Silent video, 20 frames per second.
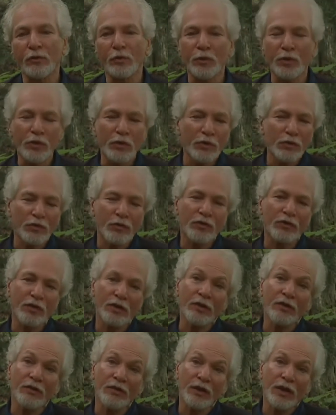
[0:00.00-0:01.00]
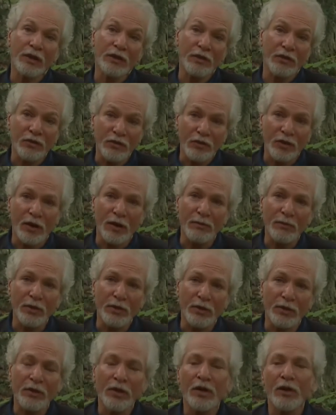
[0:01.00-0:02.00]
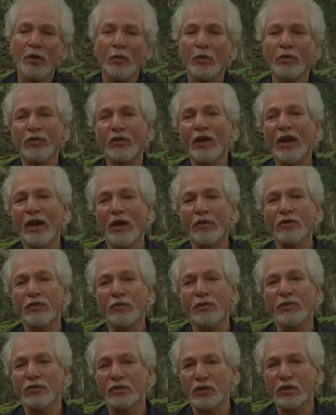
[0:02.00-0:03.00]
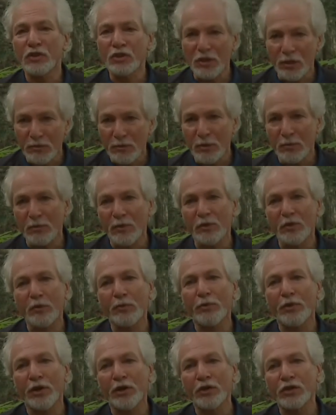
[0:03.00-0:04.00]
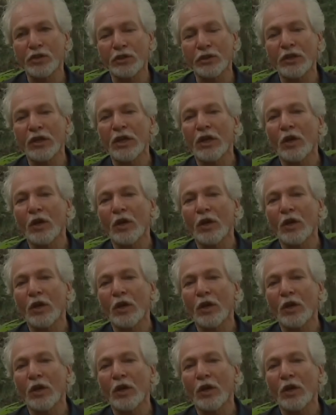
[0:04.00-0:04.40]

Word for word: We used to think that insomnia was a characteristic symptom of depression.